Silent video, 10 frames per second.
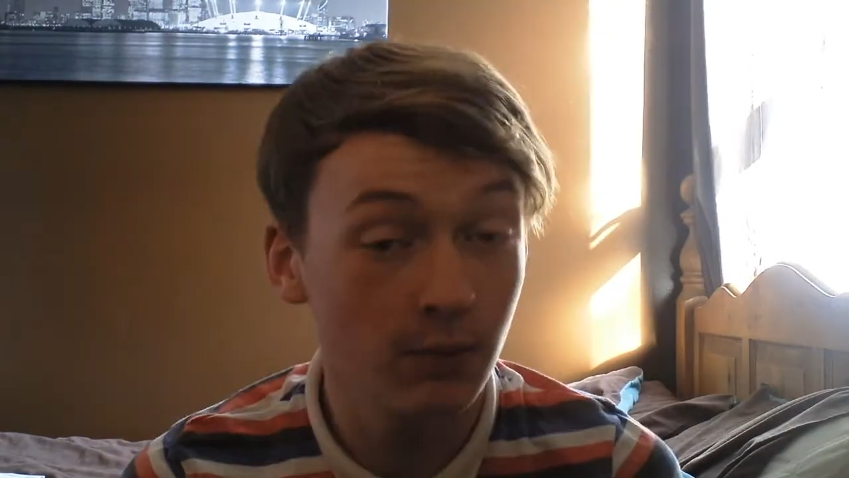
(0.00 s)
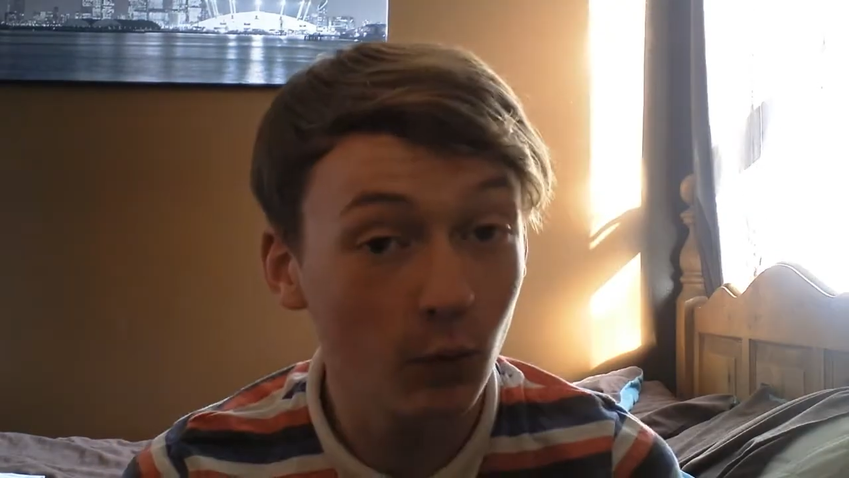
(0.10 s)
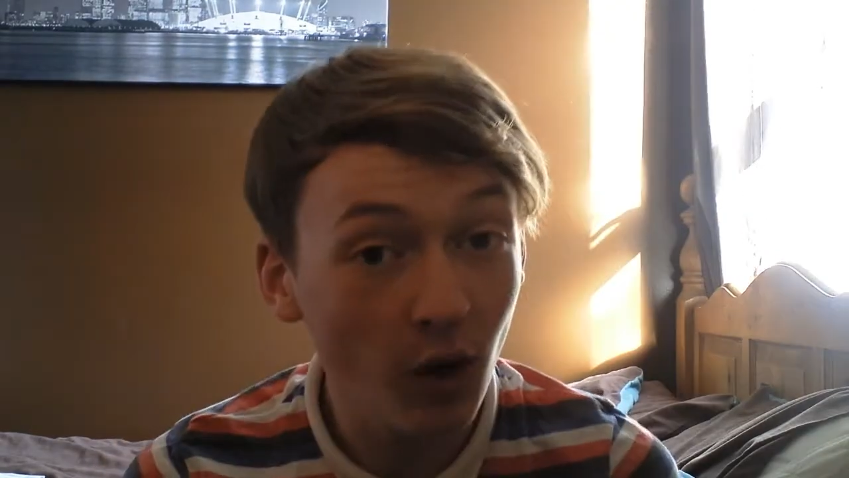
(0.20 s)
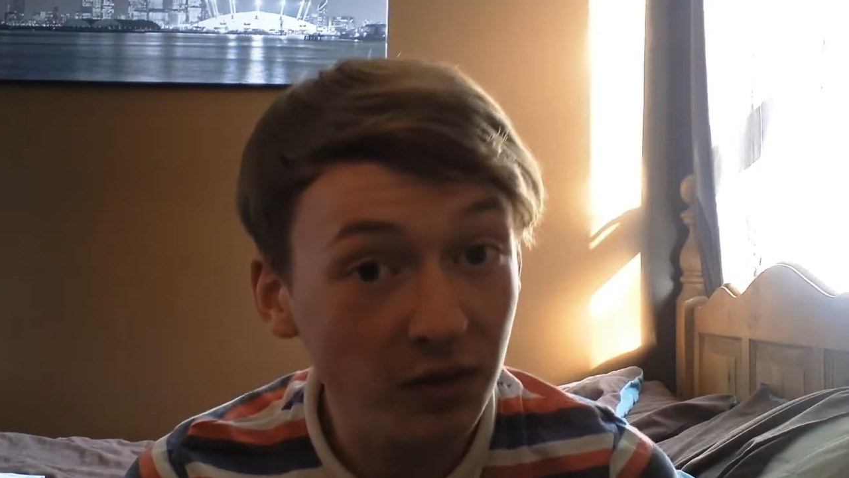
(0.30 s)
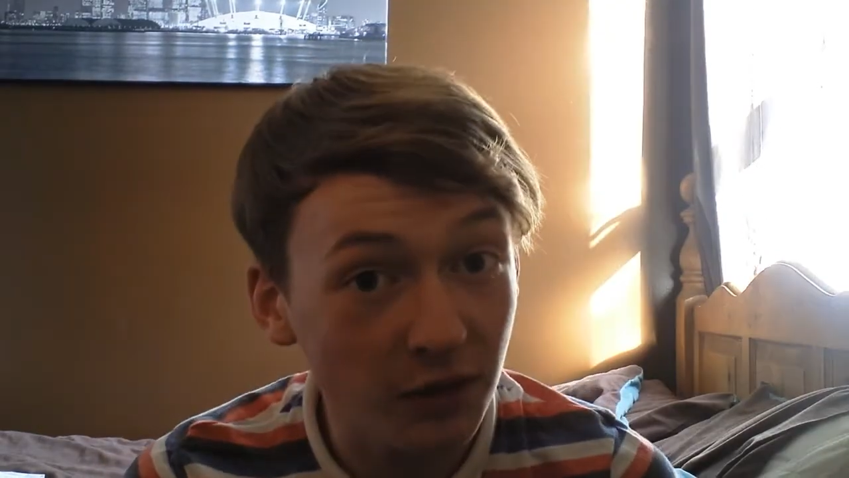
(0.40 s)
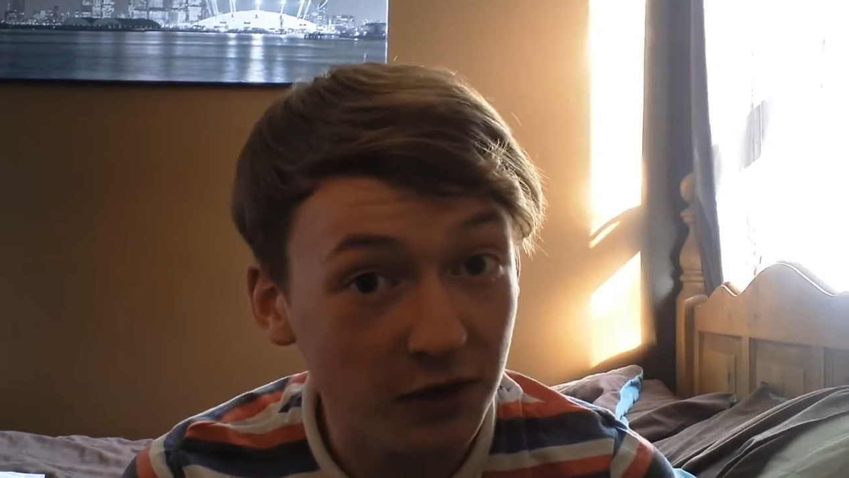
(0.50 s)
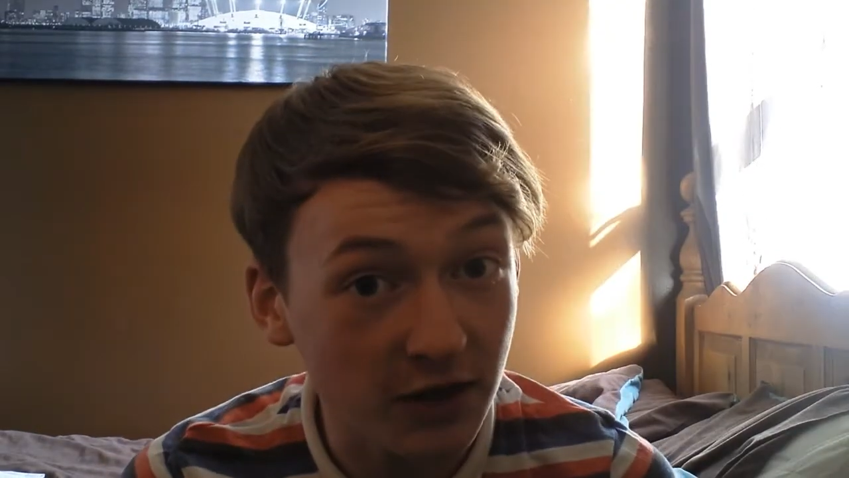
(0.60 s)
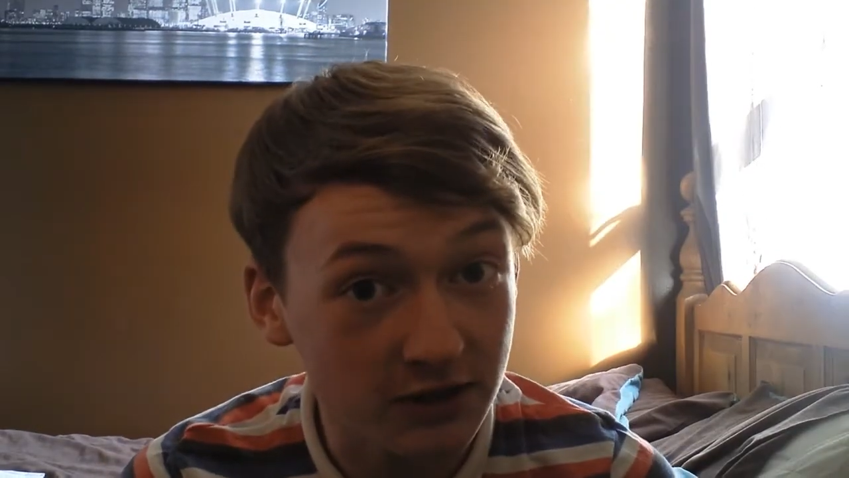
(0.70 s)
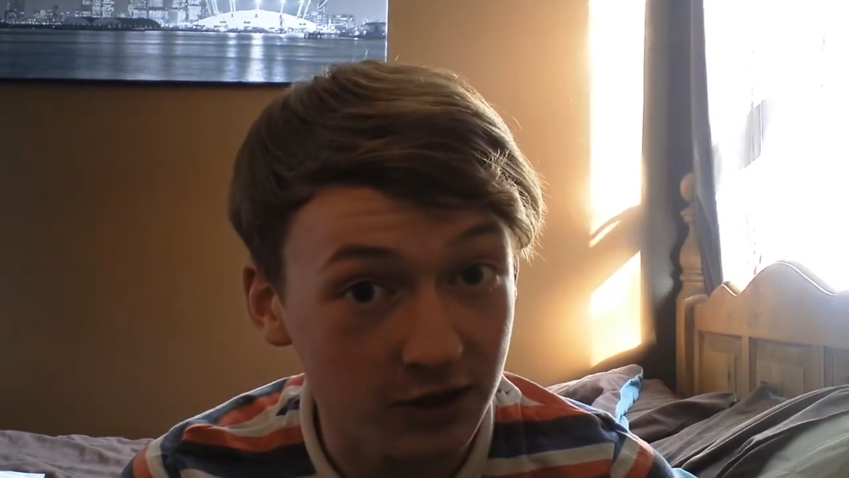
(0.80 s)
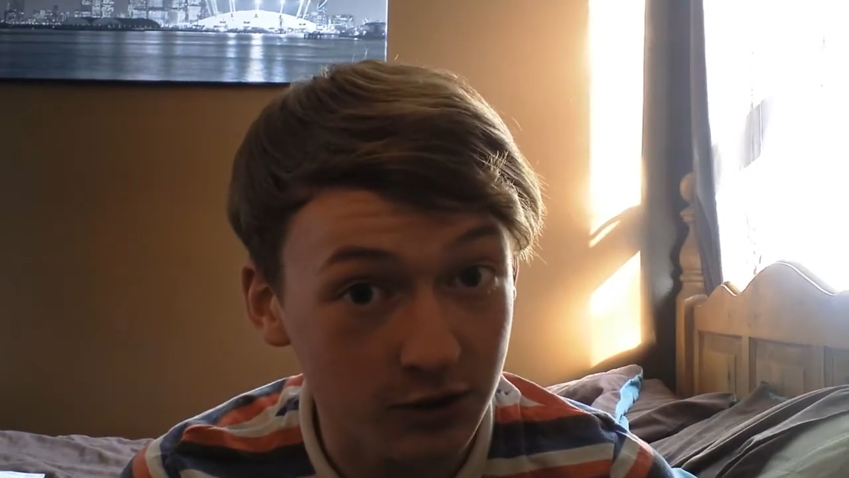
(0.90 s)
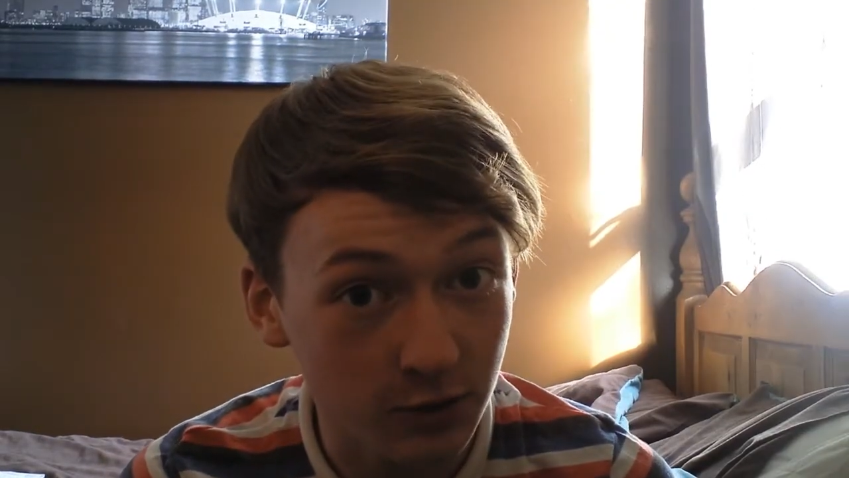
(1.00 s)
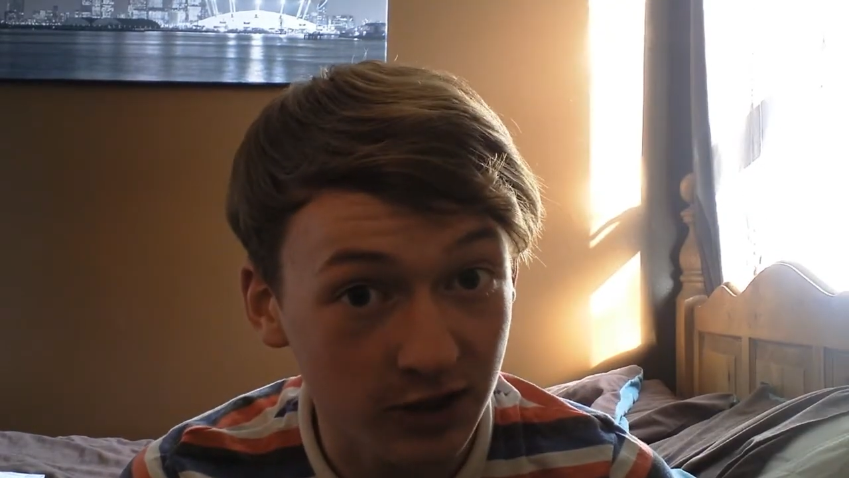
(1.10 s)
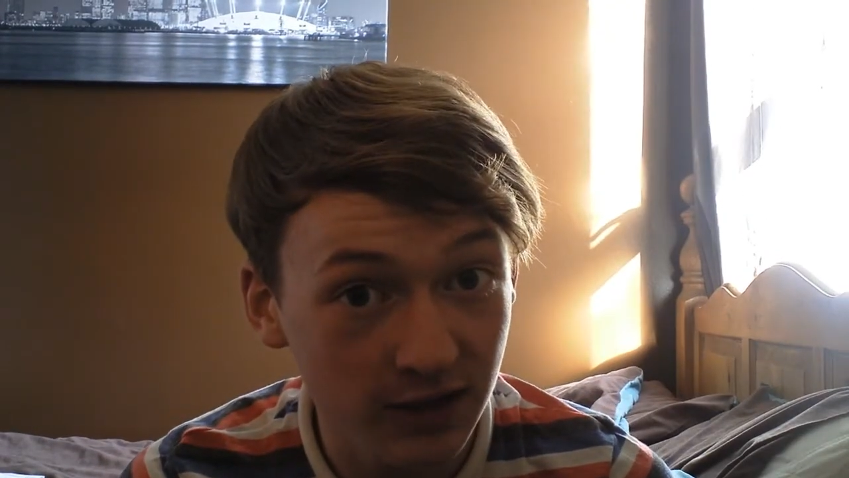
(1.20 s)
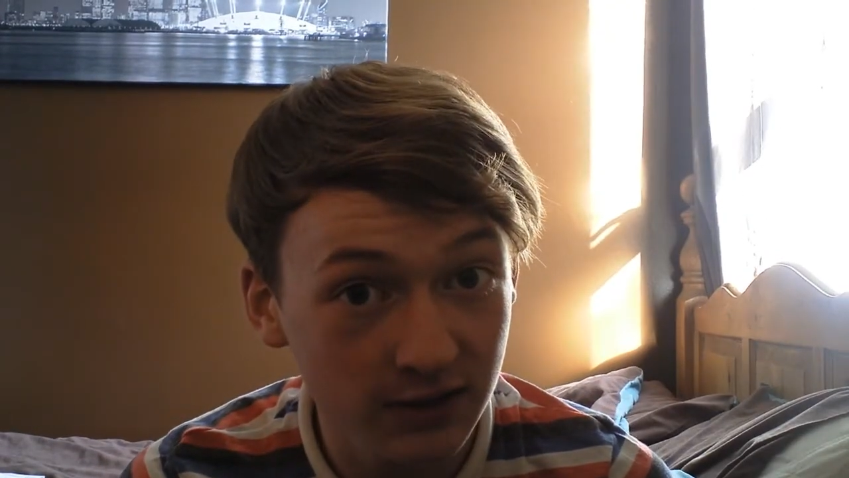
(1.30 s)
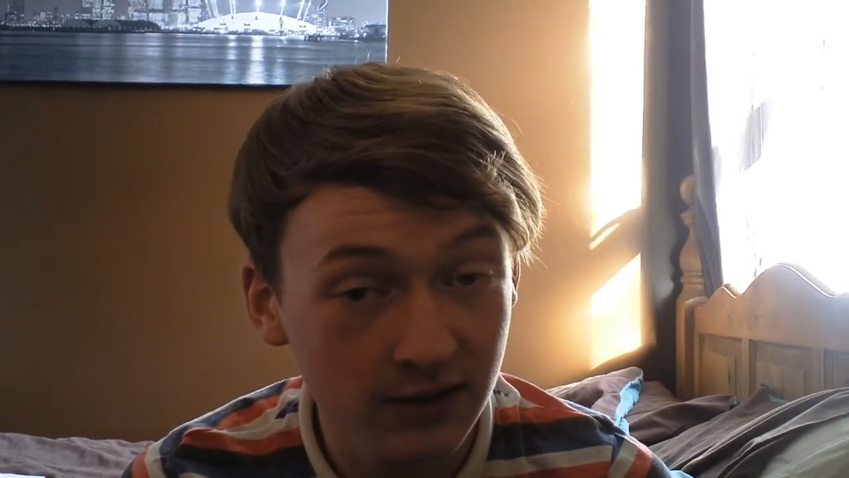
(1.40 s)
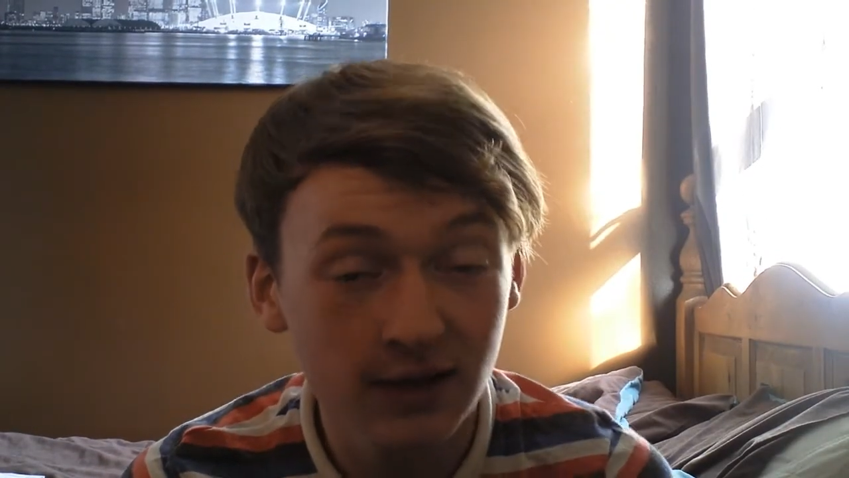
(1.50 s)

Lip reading: But one of the things I do on it